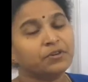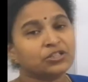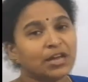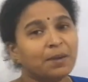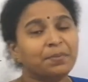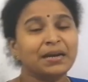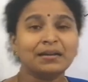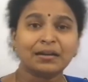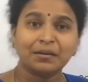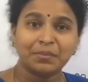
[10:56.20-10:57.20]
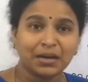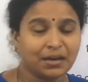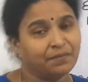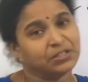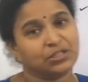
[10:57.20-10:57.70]
which helped in criminal
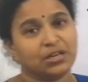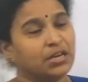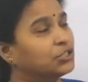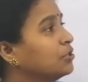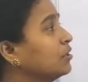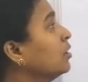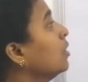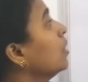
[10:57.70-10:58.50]
investigation.